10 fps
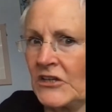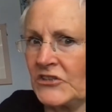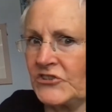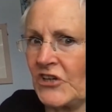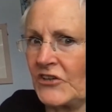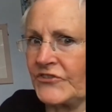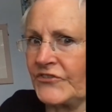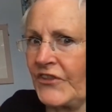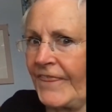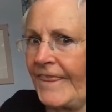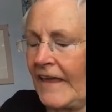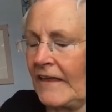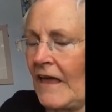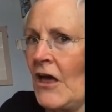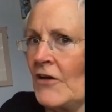"Just the
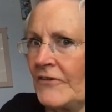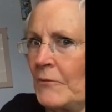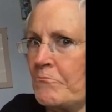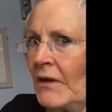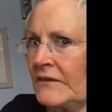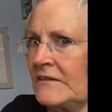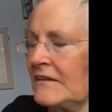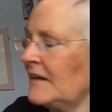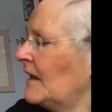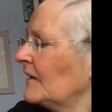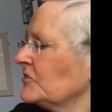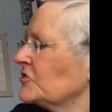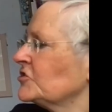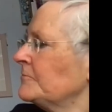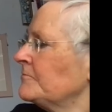thing for Monday
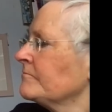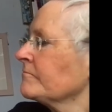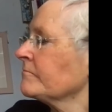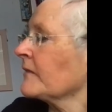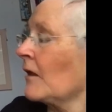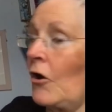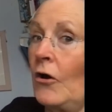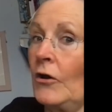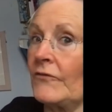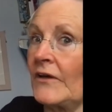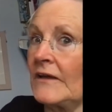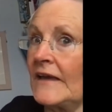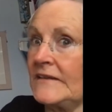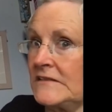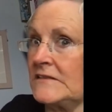lunch." Oliver
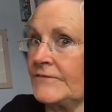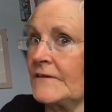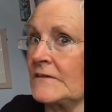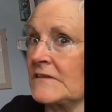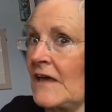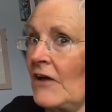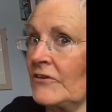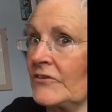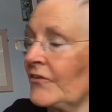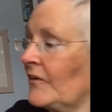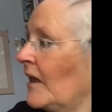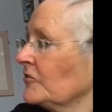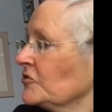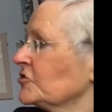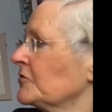ate his first carrots for
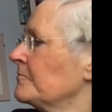lunch.